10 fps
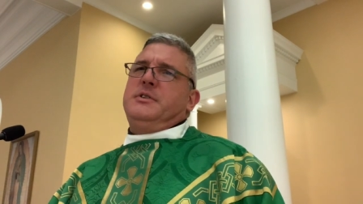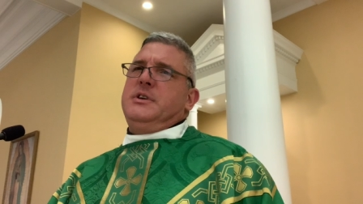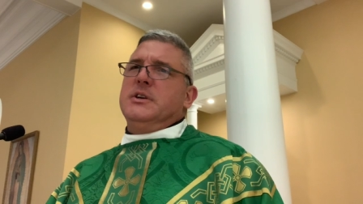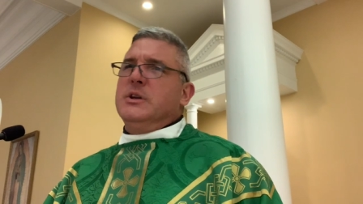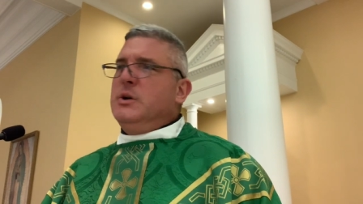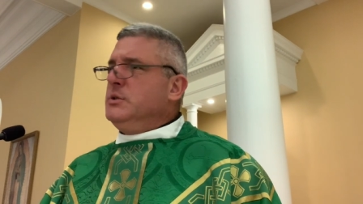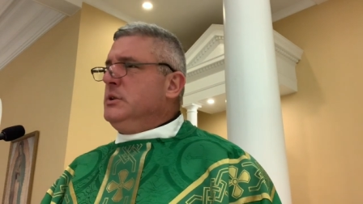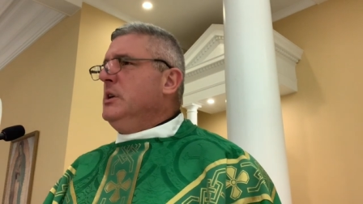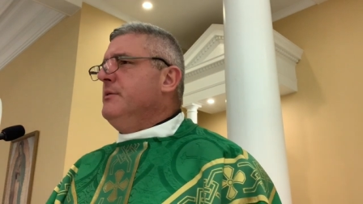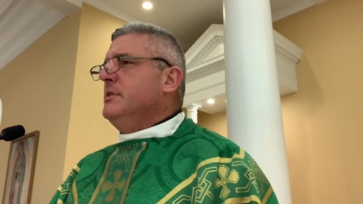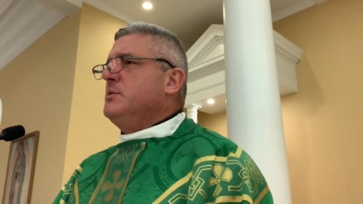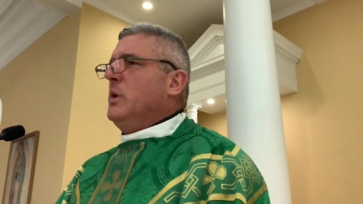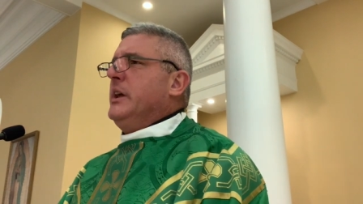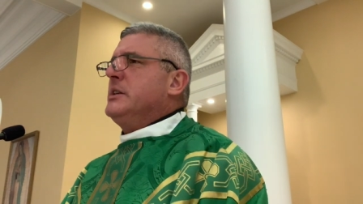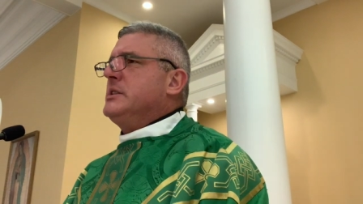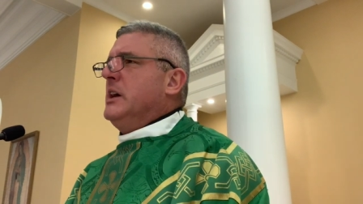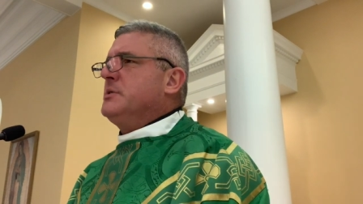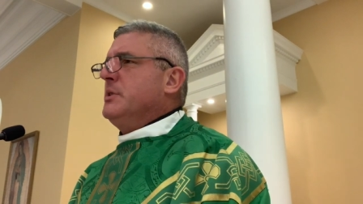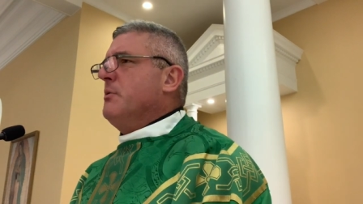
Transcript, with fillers: theologian of the 20th century,